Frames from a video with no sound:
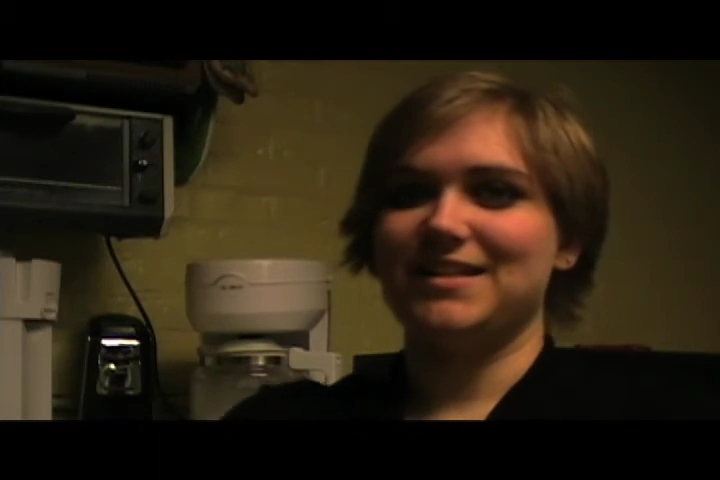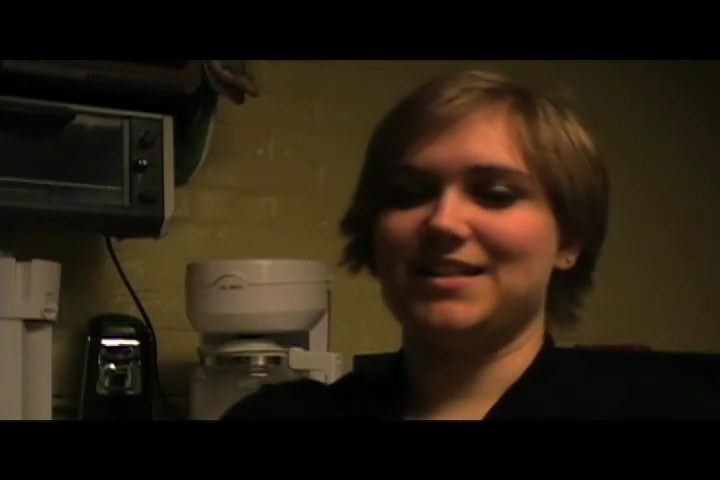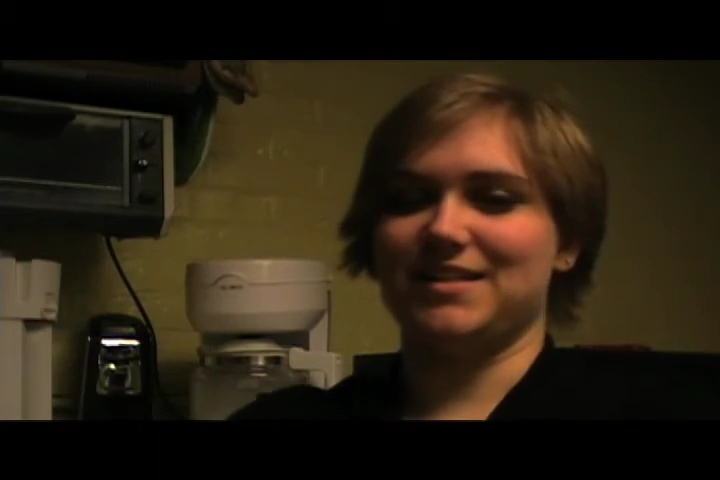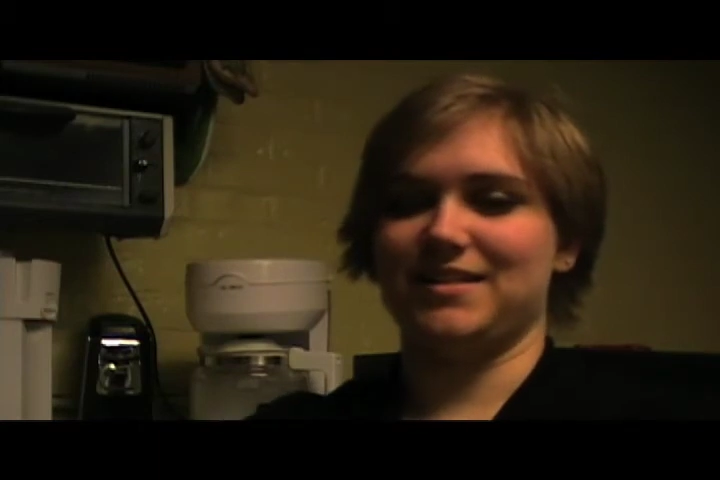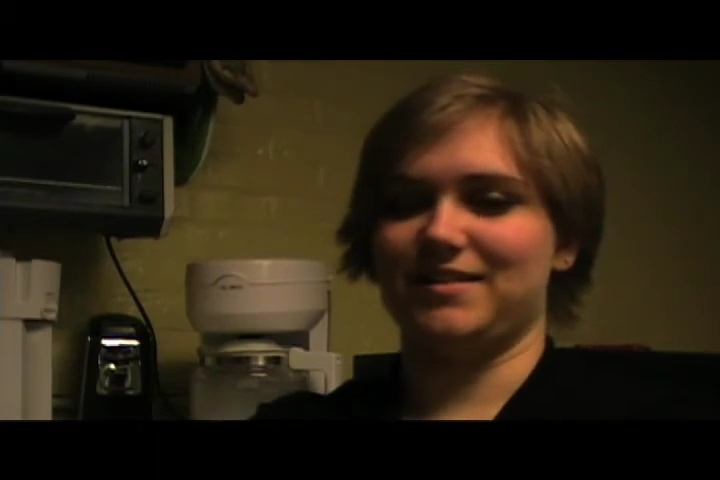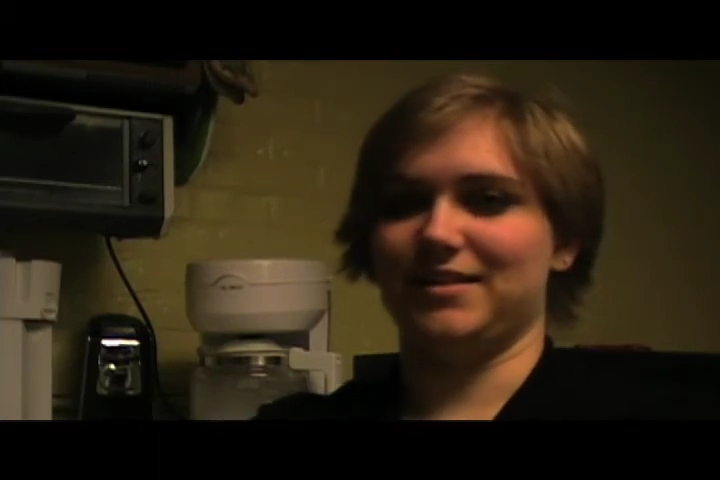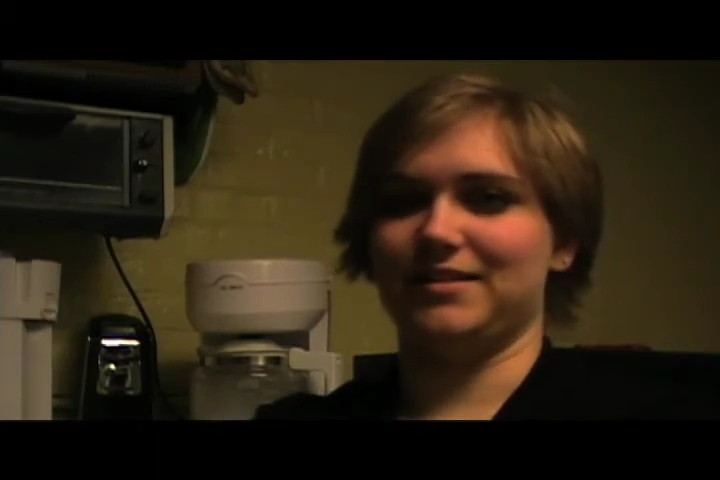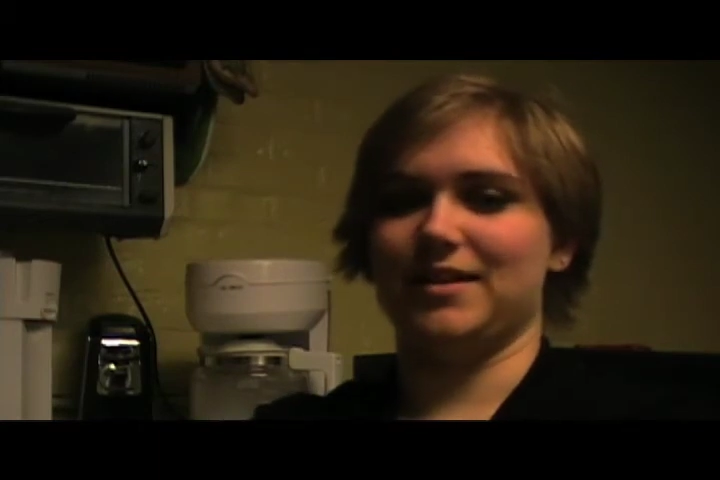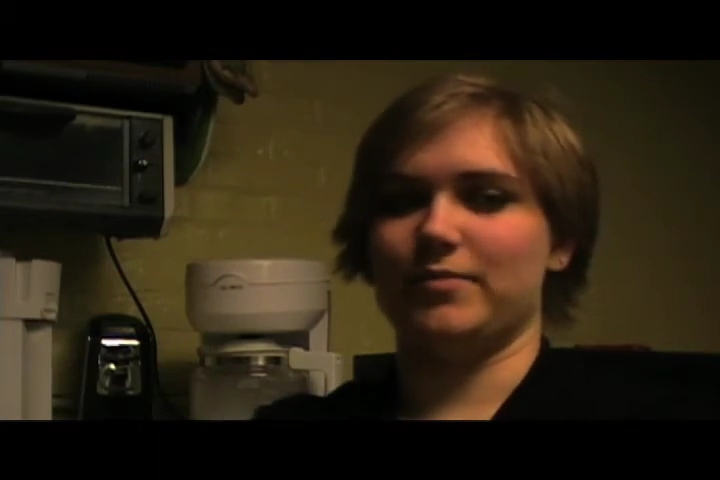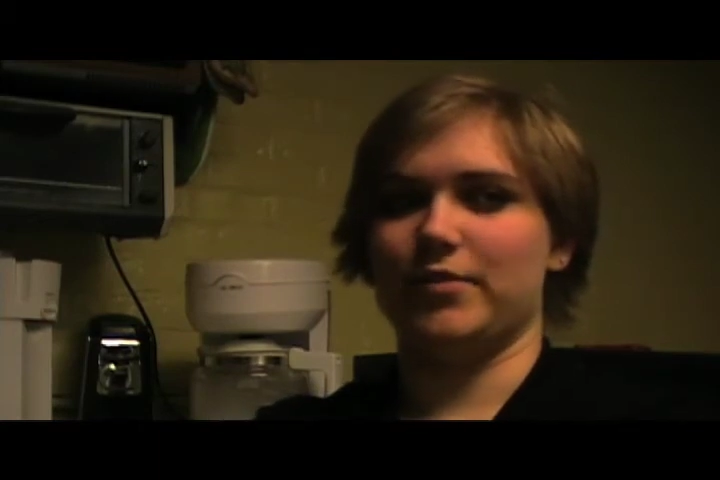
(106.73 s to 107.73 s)
doesn't get
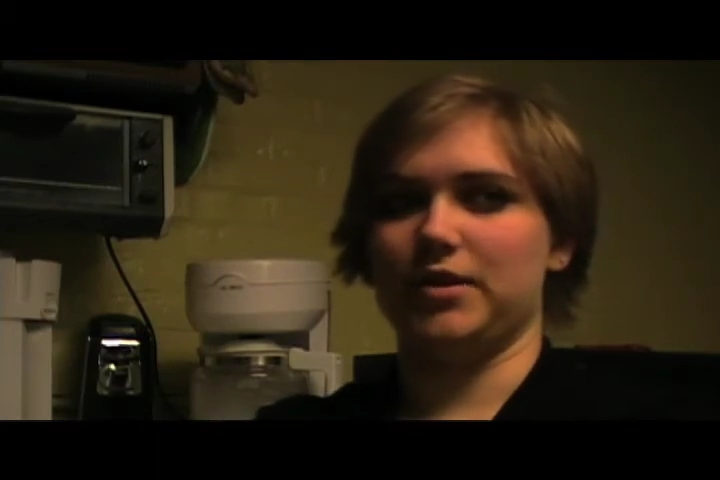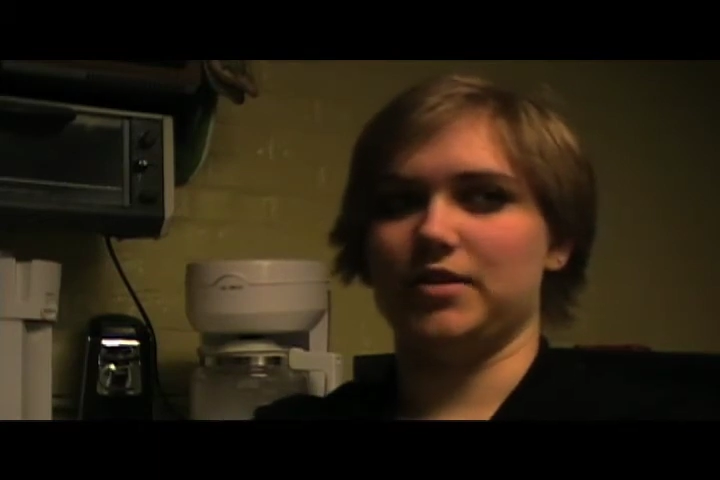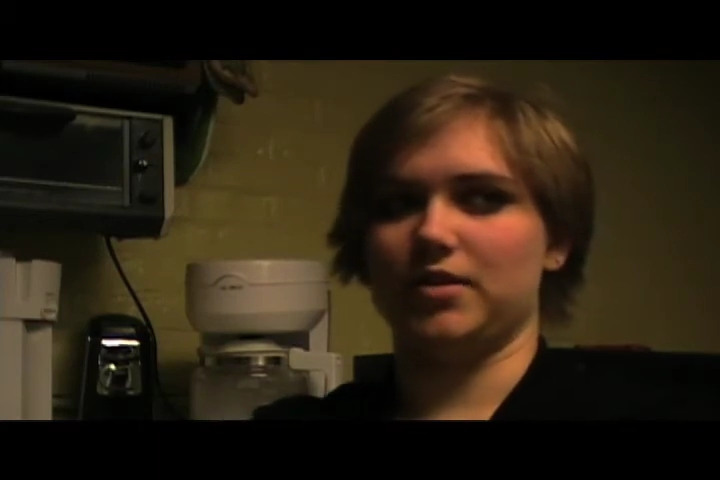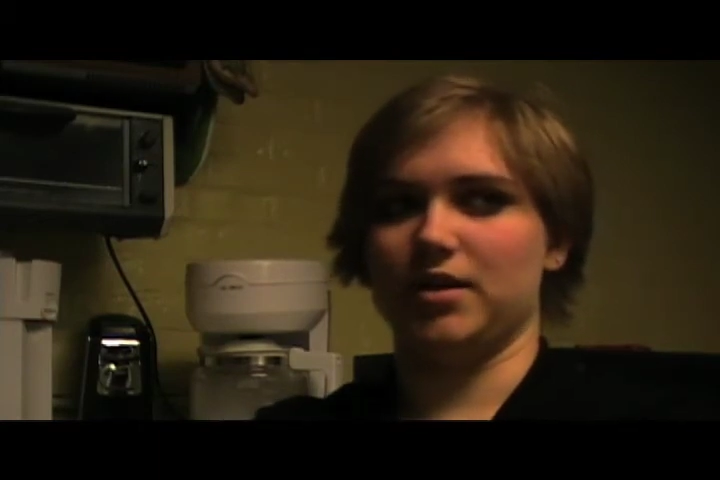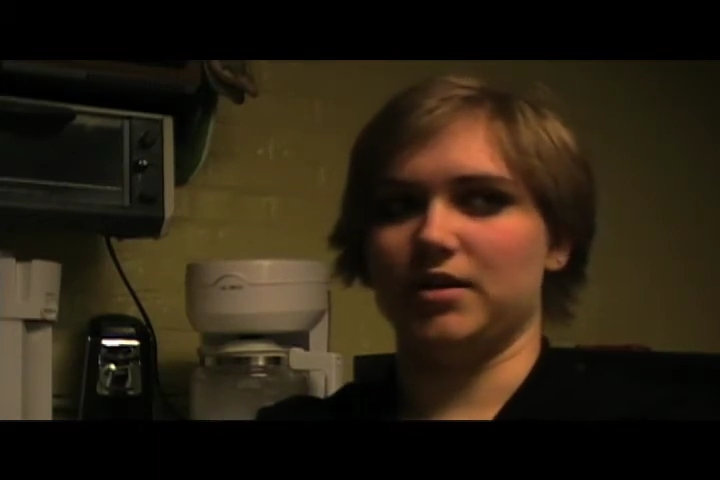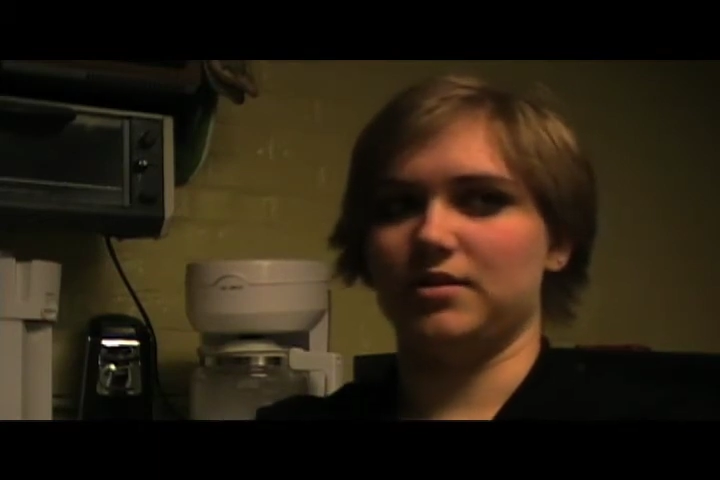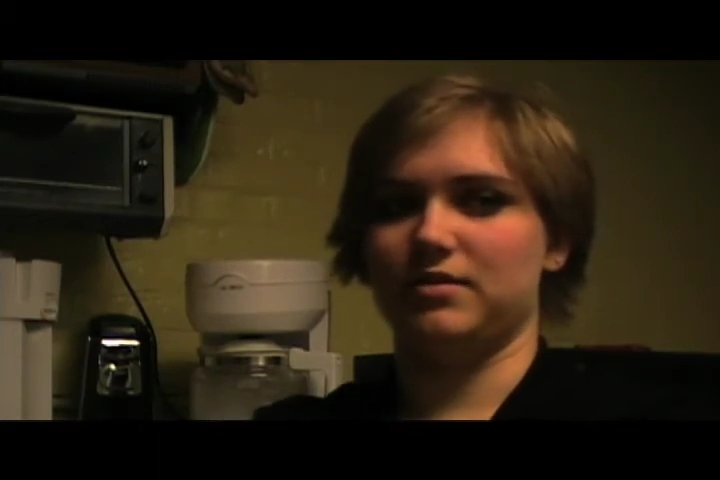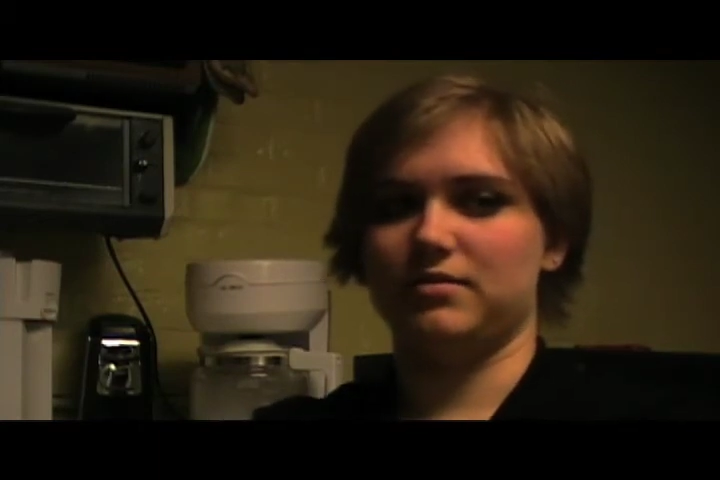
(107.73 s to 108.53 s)
that point across.